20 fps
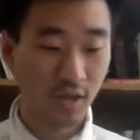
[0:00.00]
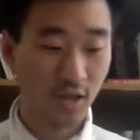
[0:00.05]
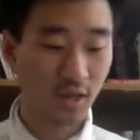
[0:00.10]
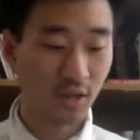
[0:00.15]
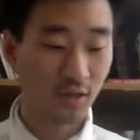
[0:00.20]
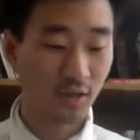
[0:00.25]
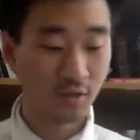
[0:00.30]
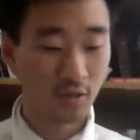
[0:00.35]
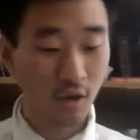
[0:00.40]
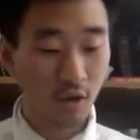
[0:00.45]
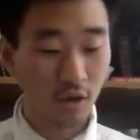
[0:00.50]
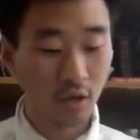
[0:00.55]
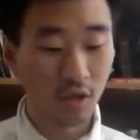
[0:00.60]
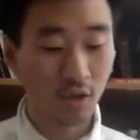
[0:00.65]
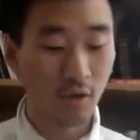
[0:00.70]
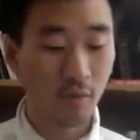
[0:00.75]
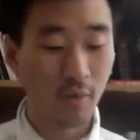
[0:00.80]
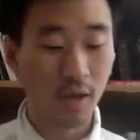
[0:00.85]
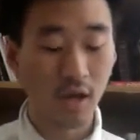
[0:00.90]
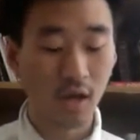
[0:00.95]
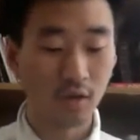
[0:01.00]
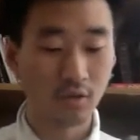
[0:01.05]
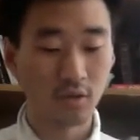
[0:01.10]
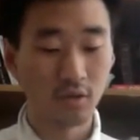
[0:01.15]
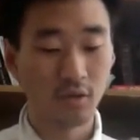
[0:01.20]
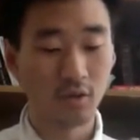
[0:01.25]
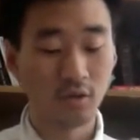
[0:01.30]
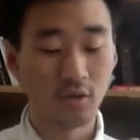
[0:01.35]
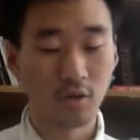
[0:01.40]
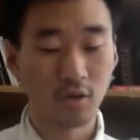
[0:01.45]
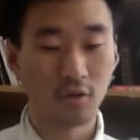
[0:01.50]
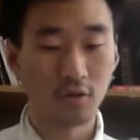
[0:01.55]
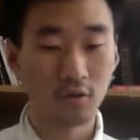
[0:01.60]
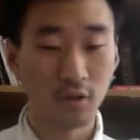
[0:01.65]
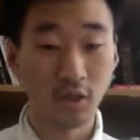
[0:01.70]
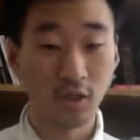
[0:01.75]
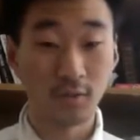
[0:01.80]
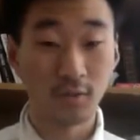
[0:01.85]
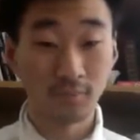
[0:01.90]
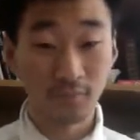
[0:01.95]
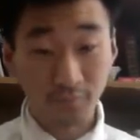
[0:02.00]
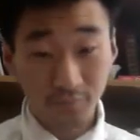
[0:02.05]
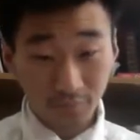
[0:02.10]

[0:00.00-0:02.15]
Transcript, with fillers: And it's talking about, you know, the,